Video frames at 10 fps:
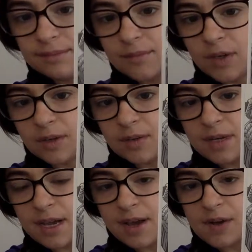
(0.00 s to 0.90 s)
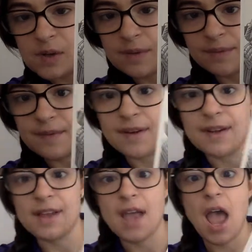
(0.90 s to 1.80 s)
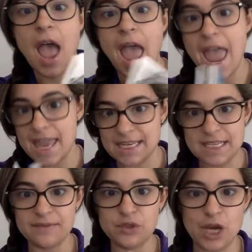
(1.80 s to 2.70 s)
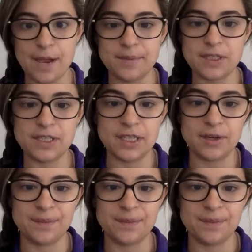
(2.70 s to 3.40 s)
Oh no. End of chapter 2.